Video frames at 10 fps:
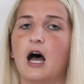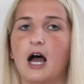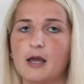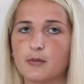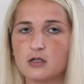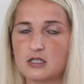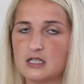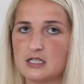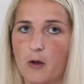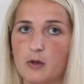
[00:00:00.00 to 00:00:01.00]
I
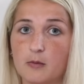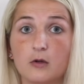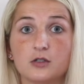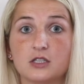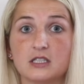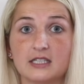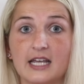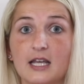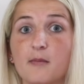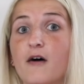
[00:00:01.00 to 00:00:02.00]
personally tell people to
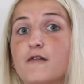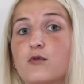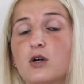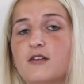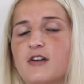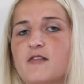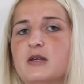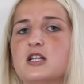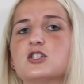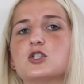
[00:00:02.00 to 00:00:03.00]
take about 45
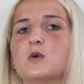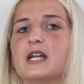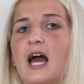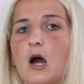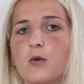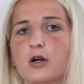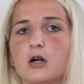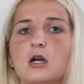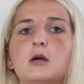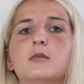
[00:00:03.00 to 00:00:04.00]
minutes to an
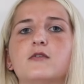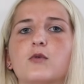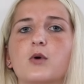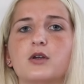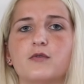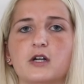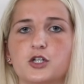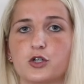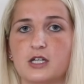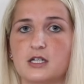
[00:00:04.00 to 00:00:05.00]
hour before you
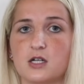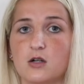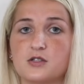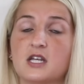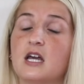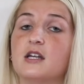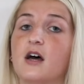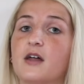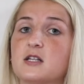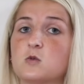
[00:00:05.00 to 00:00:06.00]
finish your ketones.
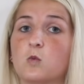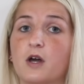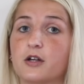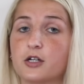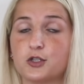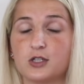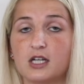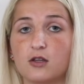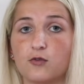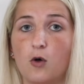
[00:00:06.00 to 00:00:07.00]
Now that's whether you're
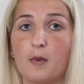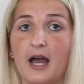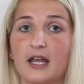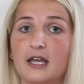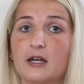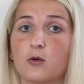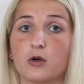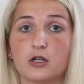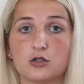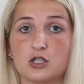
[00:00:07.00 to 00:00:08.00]
drinking the full packet
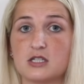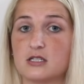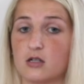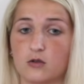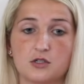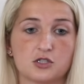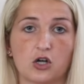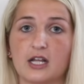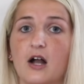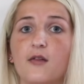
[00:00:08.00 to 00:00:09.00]
or you're just still
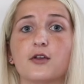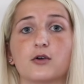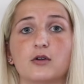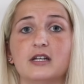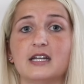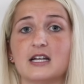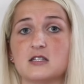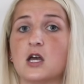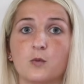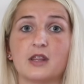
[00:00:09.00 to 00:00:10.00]
starting out in the early
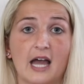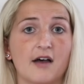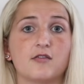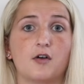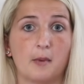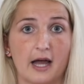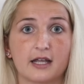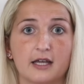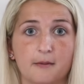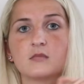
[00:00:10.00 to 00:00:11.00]
days with a half of a
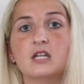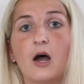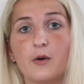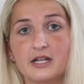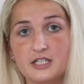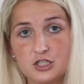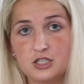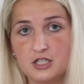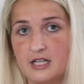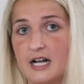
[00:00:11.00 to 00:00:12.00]
packet. Now in
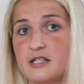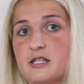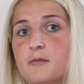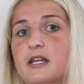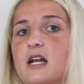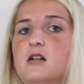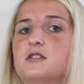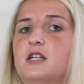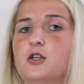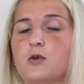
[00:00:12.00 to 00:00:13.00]
addition to that, something
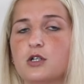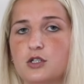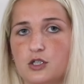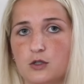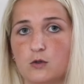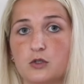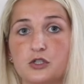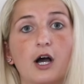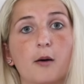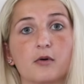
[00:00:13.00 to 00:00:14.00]
else that you can do
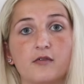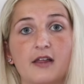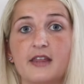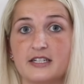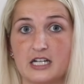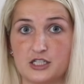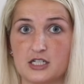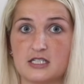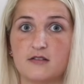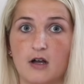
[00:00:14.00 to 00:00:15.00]
to help prevent that
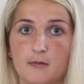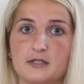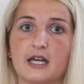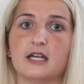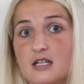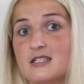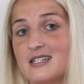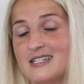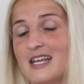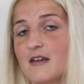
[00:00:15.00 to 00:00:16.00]
digestive upset is
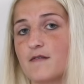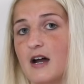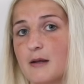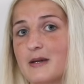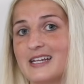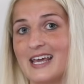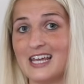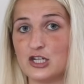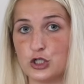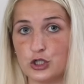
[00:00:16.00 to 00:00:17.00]
to take vitamin
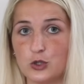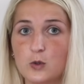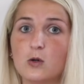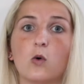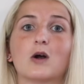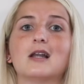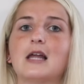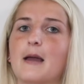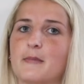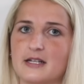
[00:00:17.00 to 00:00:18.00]
K2 or a
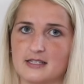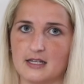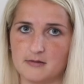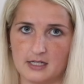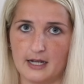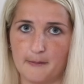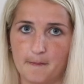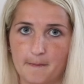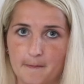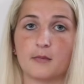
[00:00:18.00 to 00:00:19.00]
lipase
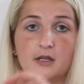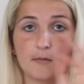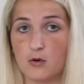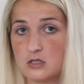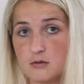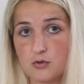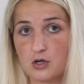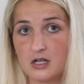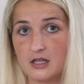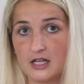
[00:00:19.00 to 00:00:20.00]
enzyme. But the most
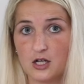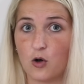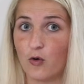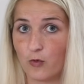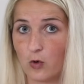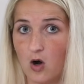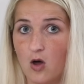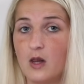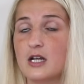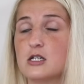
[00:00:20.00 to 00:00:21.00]
important thing
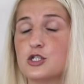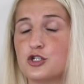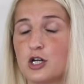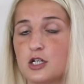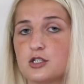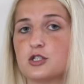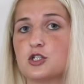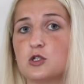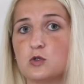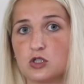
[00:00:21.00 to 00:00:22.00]
overall is just
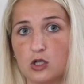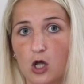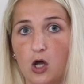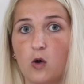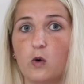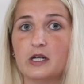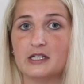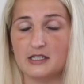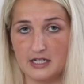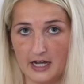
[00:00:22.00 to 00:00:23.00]
to slow
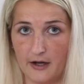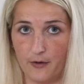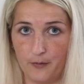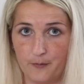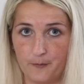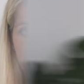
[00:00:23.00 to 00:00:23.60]
down.